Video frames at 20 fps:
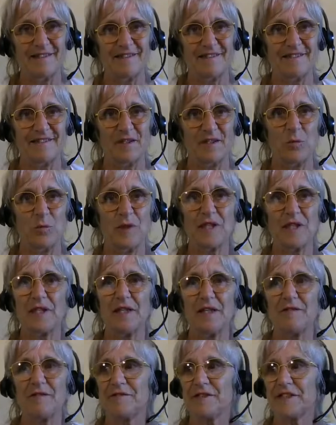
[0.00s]
So
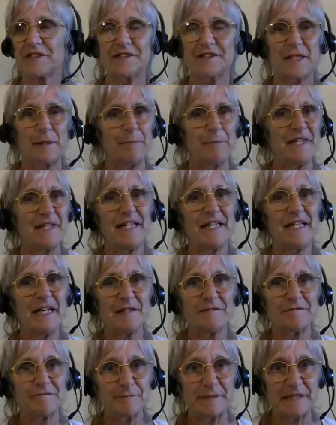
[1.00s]
will will somebody
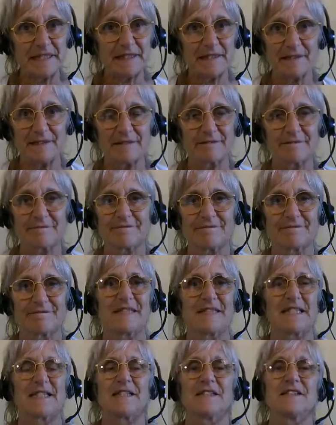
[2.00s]
love me?
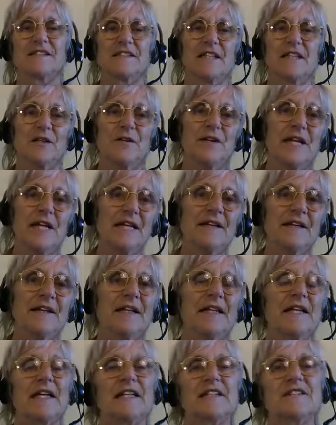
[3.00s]
So
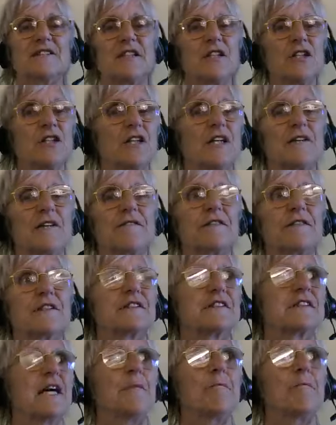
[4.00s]
then there's looking for
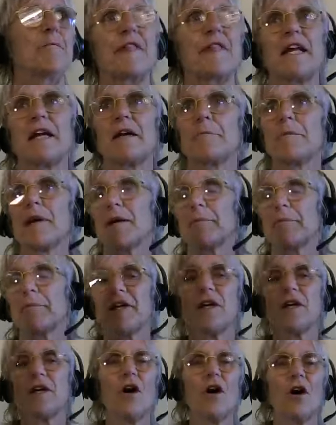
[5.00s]
something,
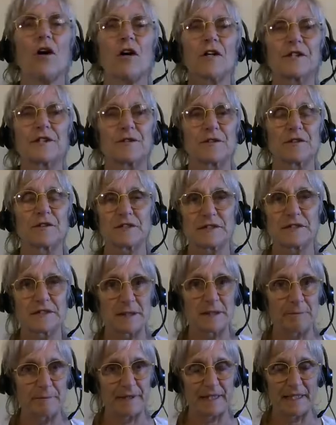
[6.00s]
maybe God or
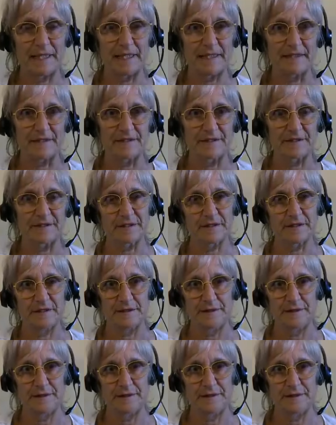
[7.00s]
something else.